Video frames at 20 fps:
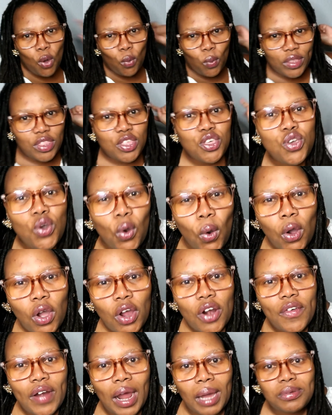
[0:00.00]
with your
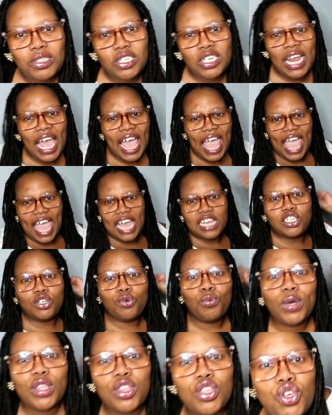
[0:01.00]
corruption,
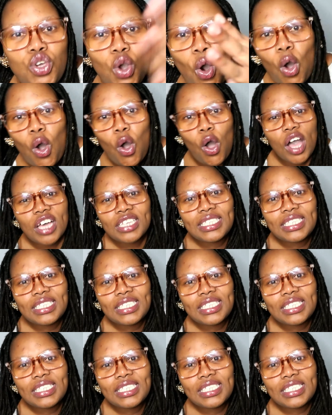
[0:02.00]
and with your